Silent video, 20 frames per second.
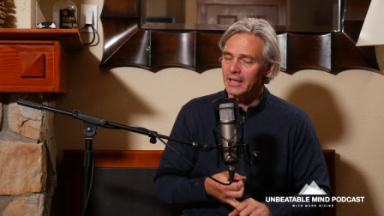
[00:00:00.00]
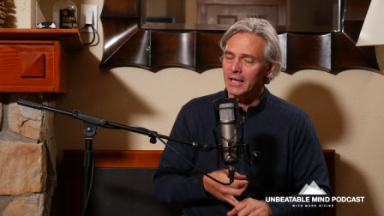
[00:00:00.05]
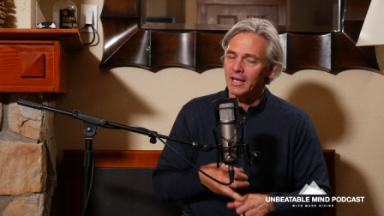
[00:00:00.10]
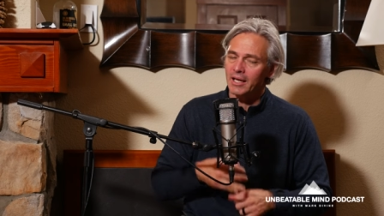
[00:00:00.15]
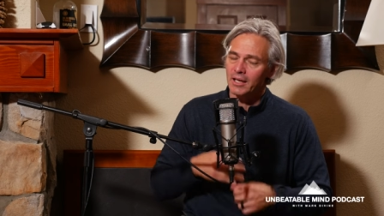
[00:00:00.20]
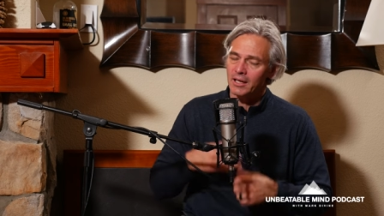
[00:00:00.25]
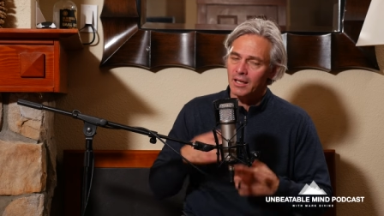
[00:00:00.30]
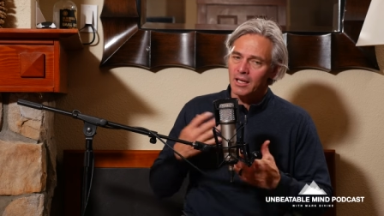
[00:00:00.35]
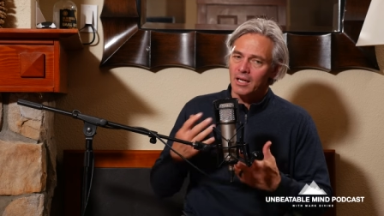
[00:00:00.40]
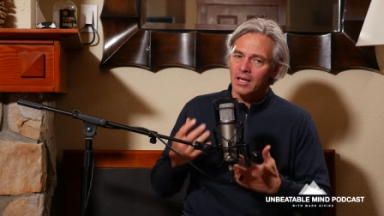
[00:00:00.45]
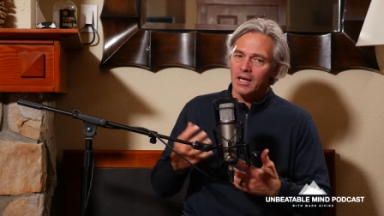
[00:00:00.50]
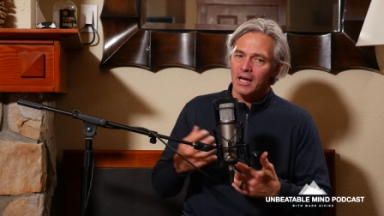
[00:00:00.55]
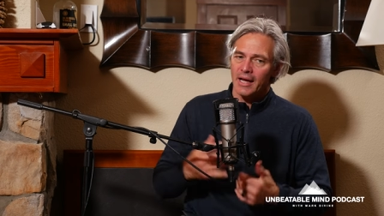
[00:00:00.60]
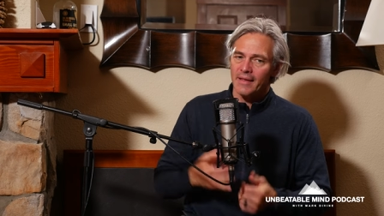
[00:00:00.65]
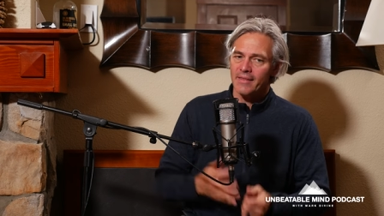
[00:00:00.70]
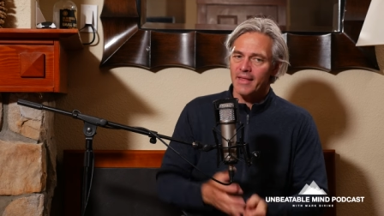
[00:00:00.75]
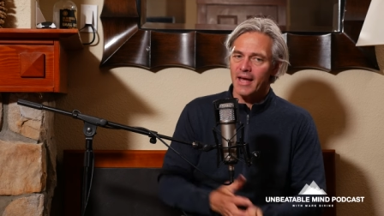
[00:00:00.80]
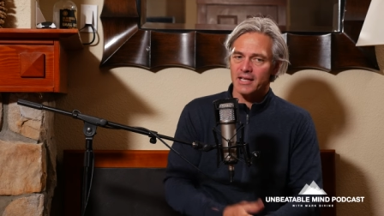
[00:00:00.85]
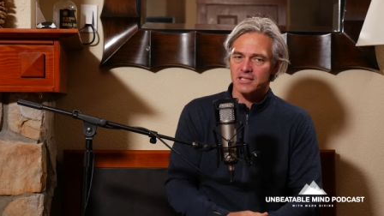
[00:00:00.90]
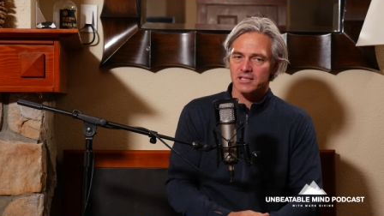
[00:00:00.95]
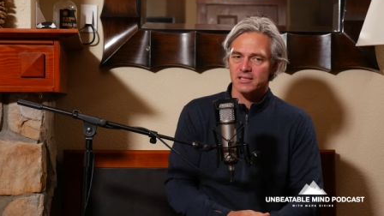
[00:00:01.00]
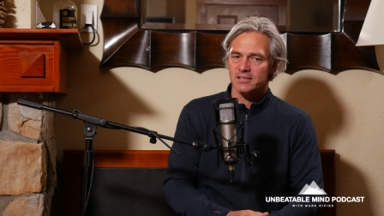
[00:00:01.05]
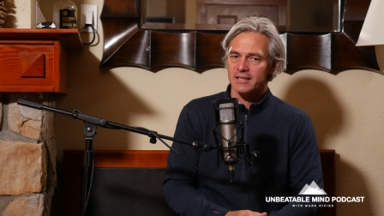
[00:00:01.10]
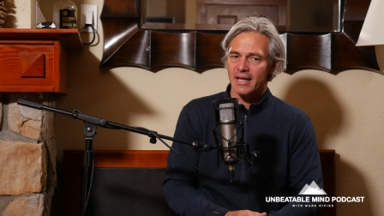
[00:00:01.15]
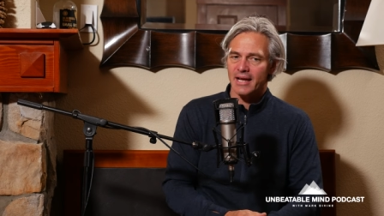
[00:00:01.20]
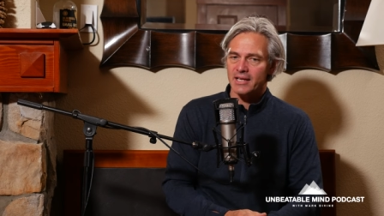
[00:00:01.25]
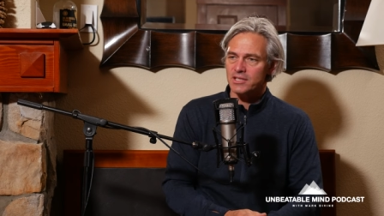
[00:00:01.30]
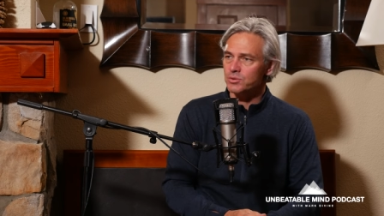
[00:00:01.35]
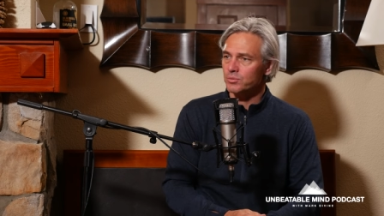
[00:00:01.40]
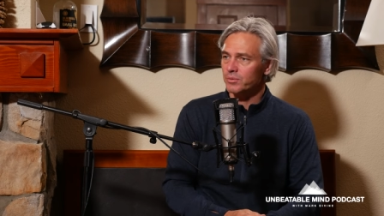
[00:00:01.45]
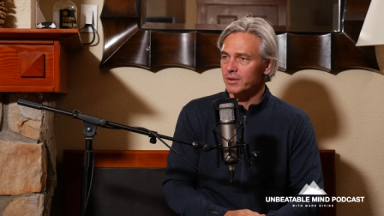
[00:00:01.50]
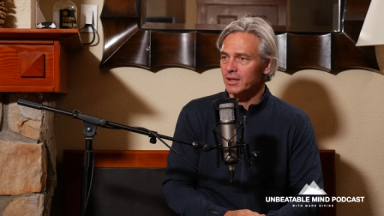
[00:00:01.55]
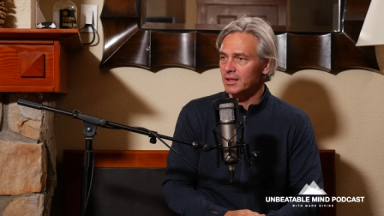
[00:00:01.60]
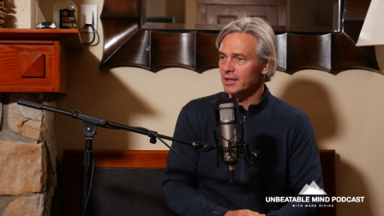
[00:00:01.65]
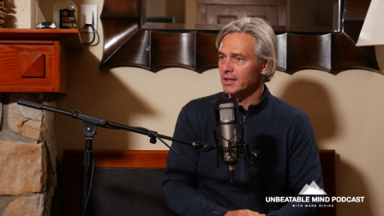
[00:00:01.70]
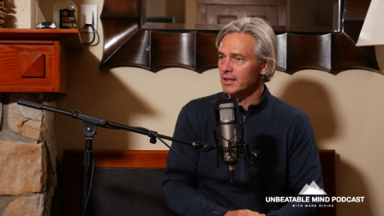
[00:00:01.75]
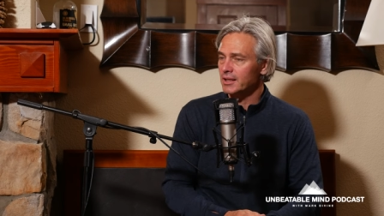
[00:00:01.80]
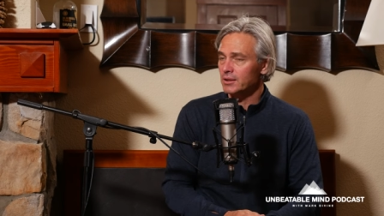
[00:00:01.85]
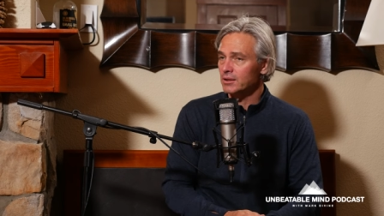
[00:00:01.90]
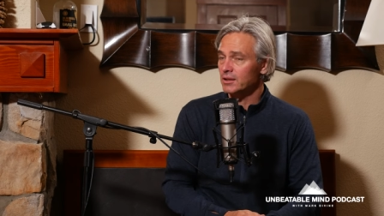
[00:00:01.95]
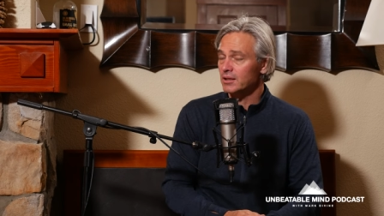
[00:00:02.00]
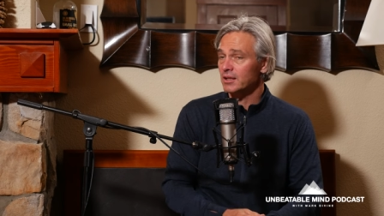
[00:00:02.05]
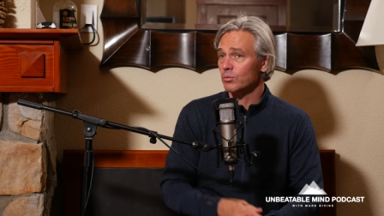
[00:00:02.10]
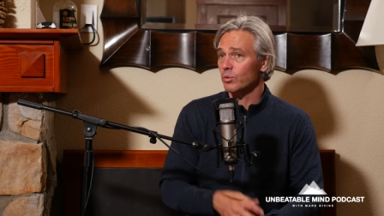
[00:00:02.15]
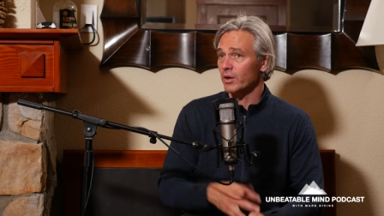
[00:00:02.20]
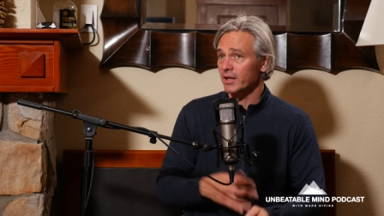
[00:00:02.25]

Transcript: again and that's that's really